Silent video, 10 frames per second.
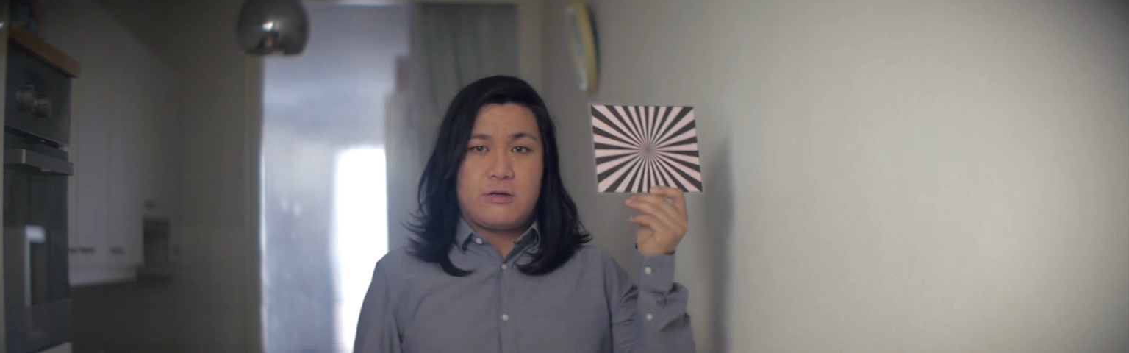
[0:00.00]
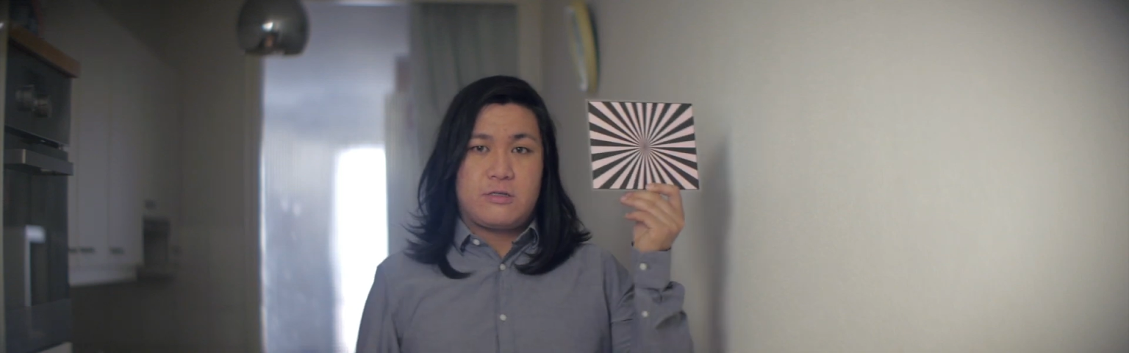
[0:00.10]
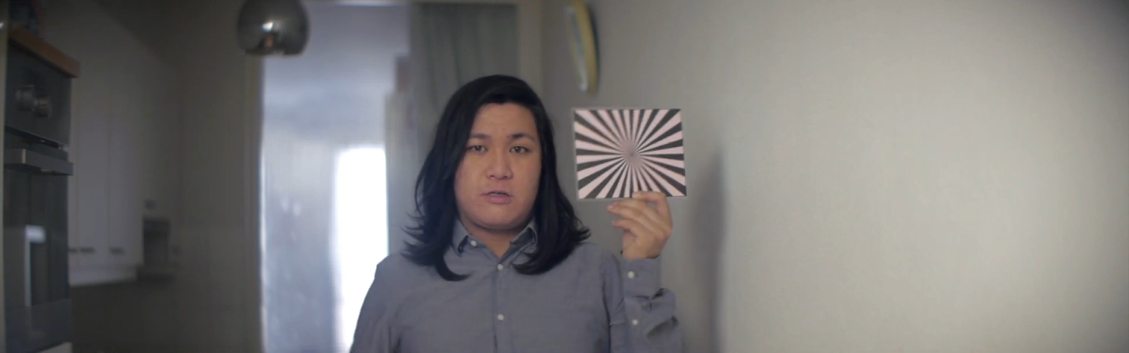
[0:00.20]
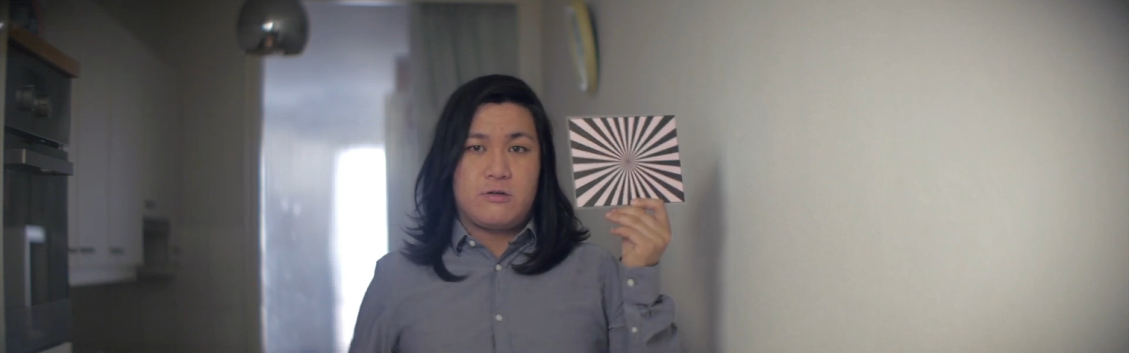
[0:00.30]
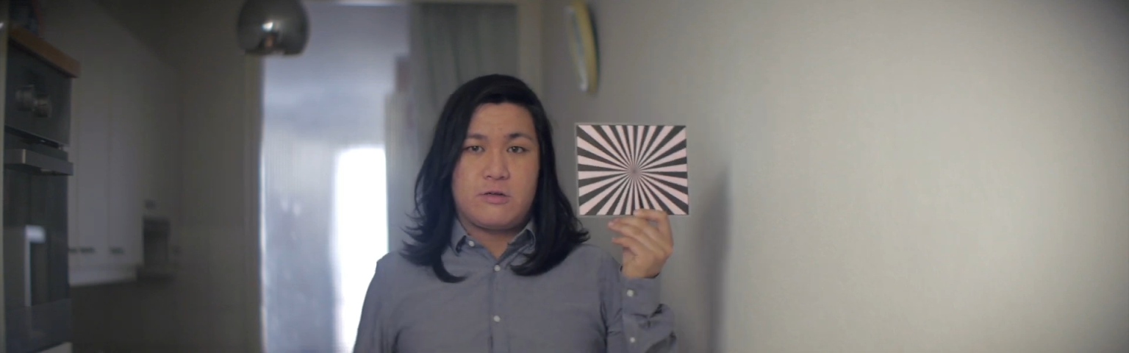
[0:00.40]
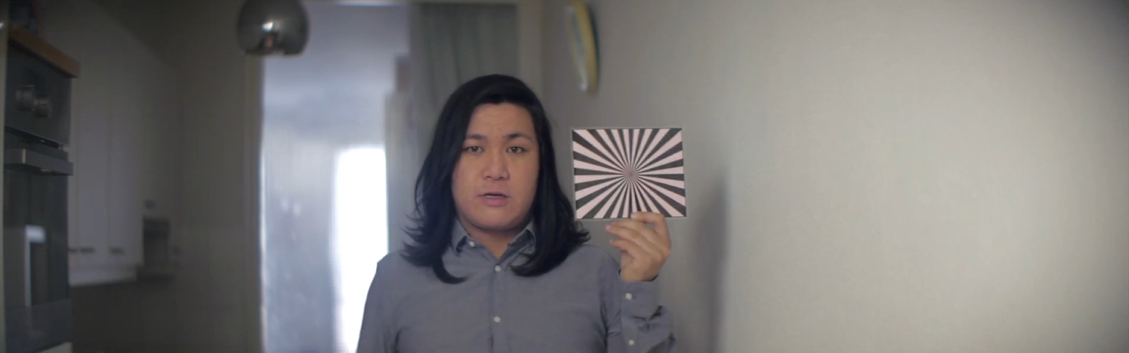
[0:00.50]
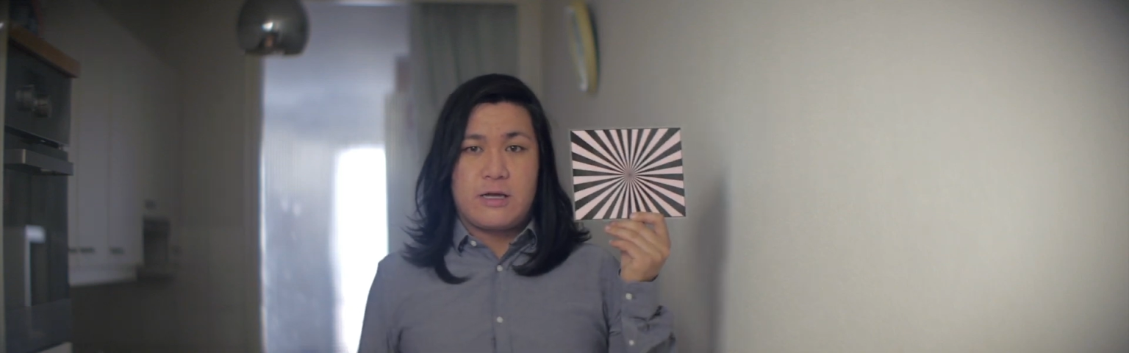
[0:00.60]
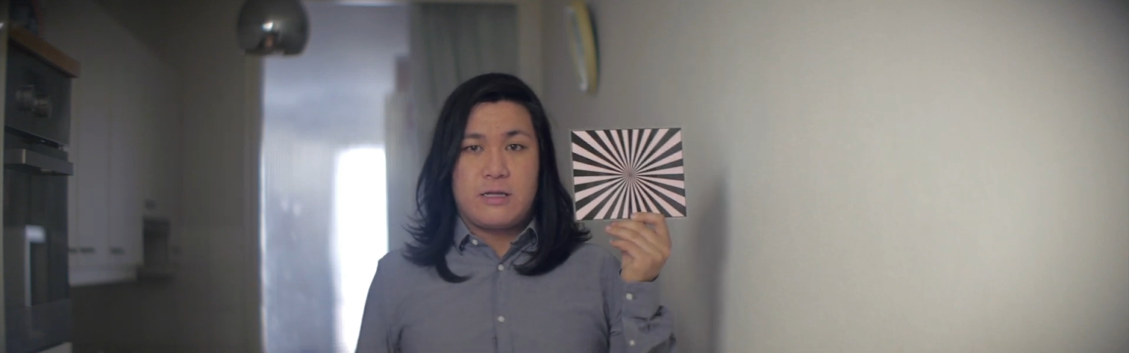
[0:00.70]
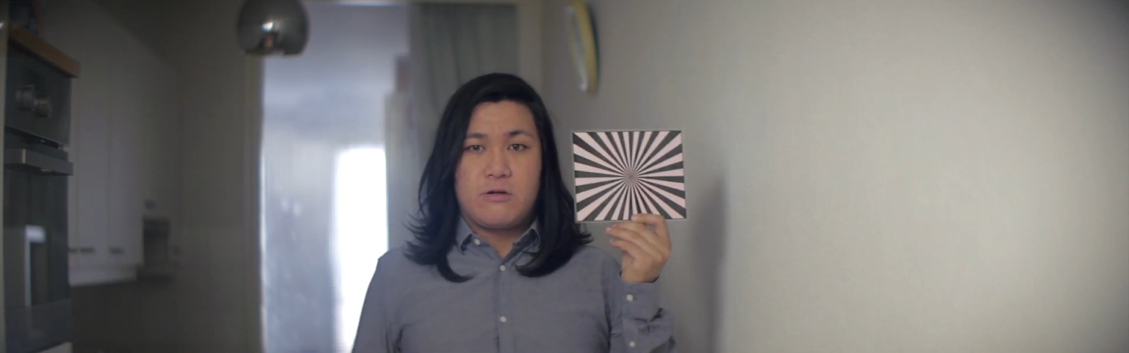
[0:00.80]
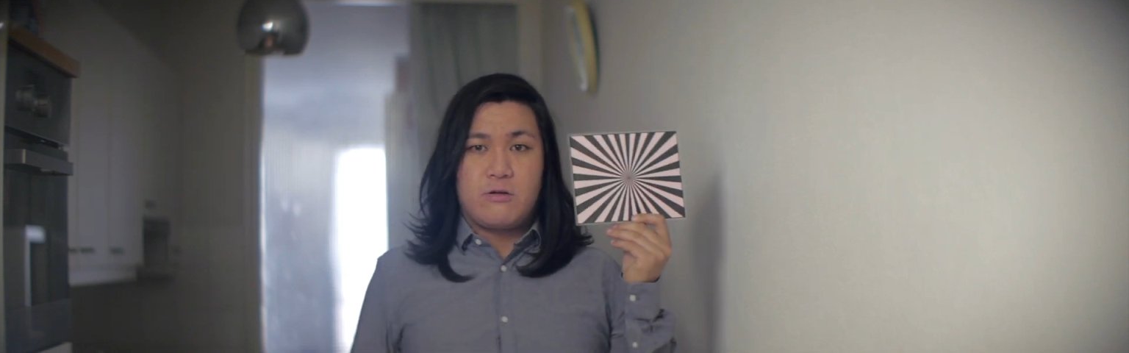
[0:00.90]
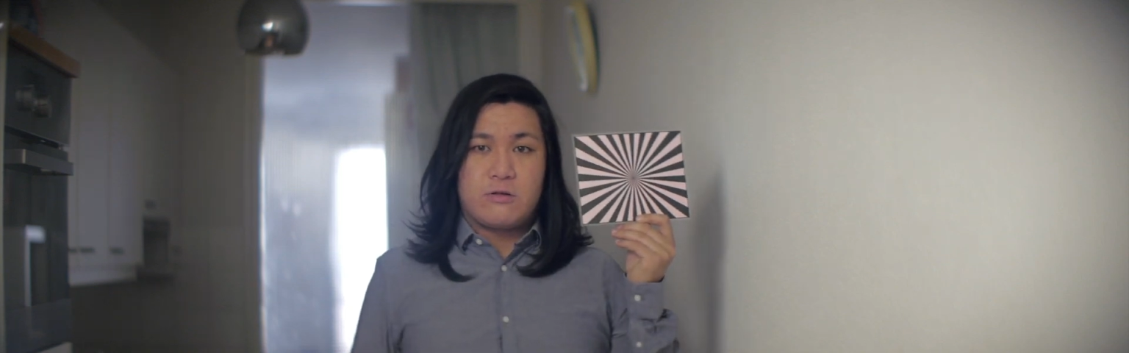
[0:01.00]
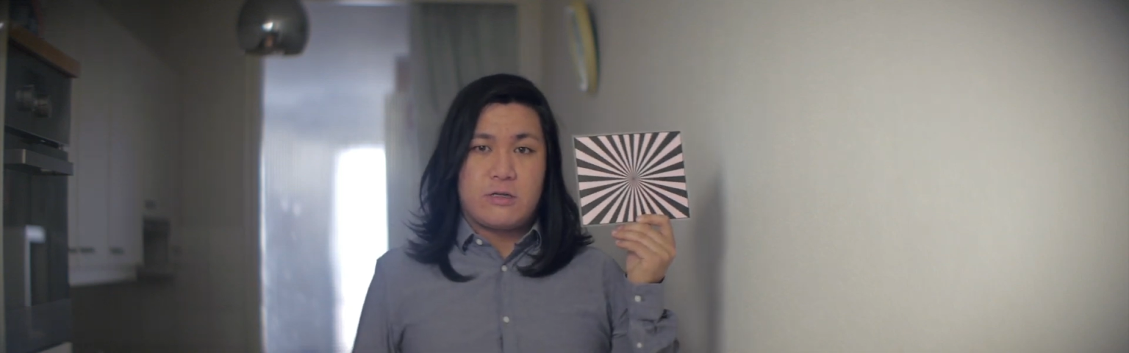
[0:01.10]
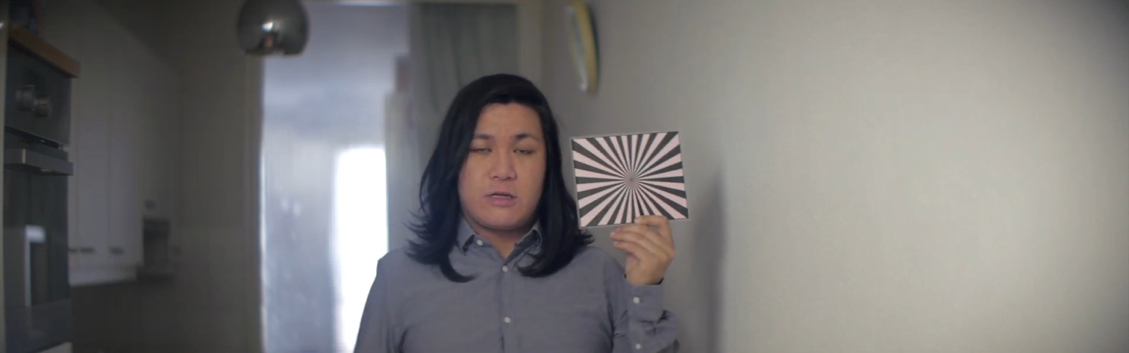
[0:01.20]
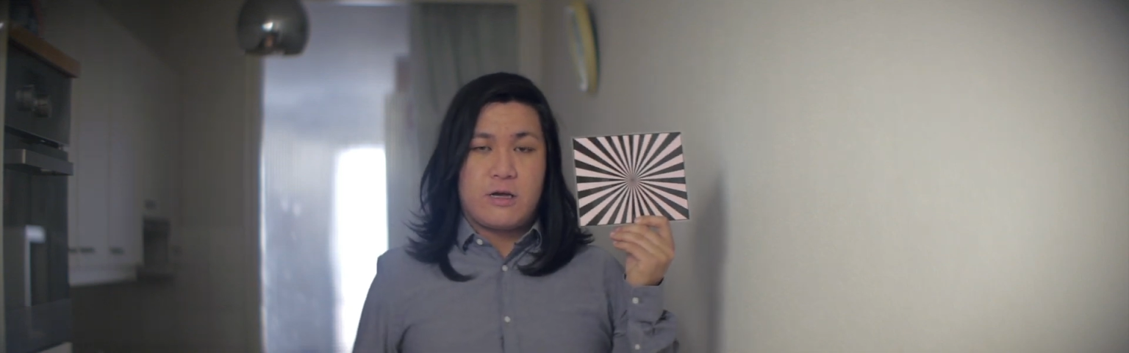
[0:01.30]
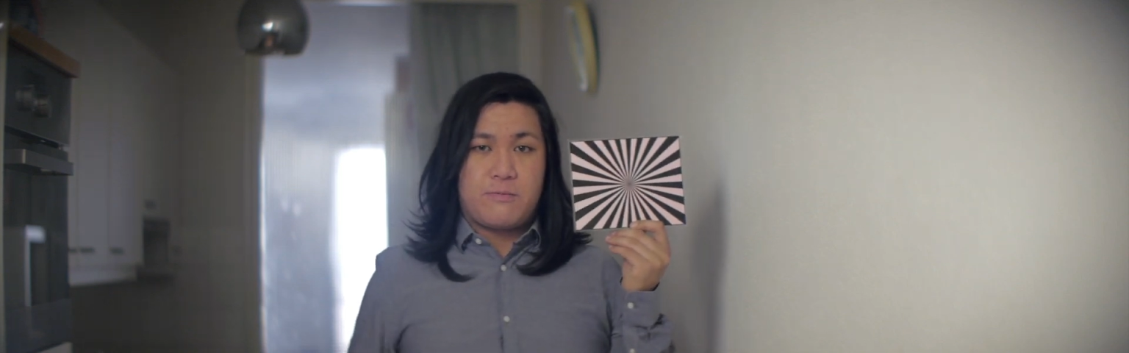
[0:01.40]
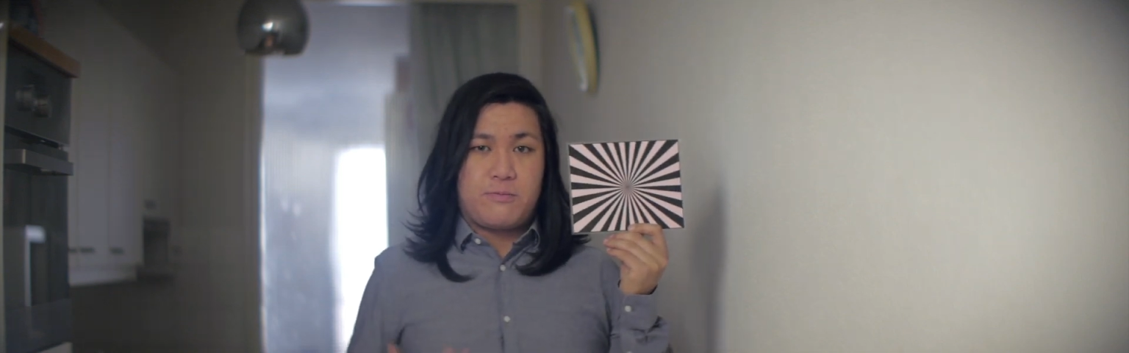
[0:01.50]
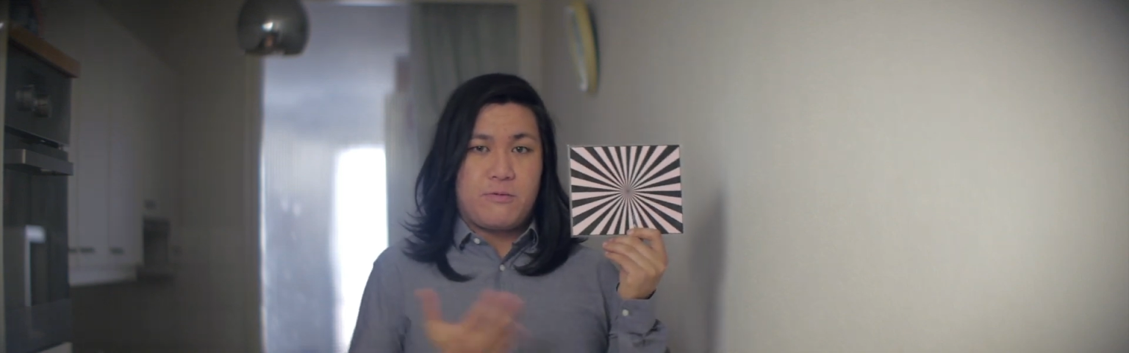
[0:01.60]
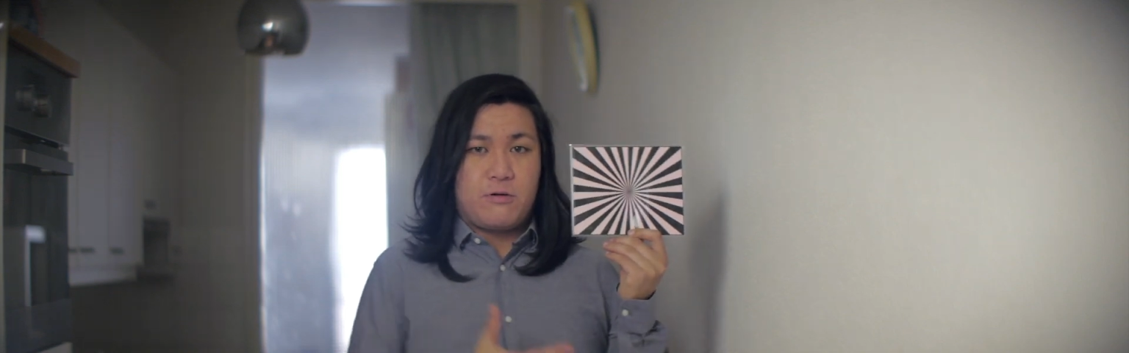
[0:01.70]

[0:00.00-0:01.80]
so you can hold it up,